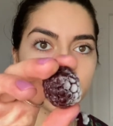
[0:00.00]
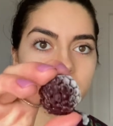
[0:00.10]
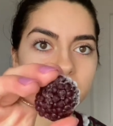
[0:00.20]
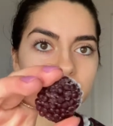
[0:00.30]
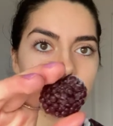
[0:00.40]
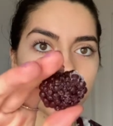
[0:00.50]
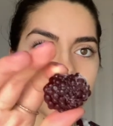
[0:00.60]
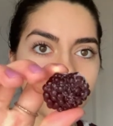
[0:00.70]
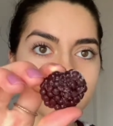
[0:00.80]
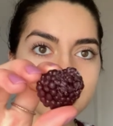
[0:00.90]
especially when
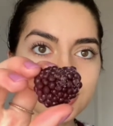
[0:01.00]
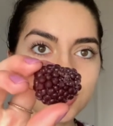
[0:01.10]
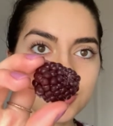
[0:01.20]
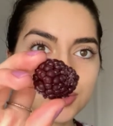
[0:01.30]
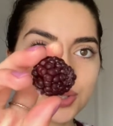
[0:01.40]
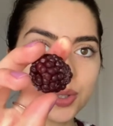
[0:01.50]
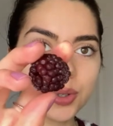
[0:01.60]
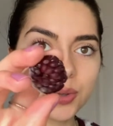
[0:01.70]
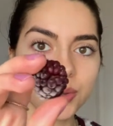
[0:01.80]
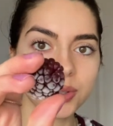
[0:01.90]
it starts
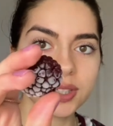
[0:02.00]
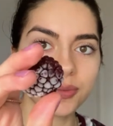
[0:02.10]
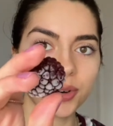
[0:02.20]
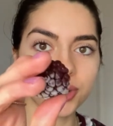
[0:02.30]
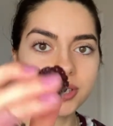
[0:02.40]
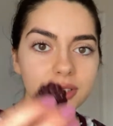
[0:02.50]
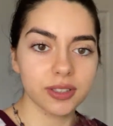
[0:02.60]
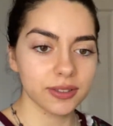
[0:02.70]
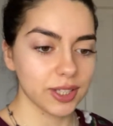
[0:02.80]
to defrost.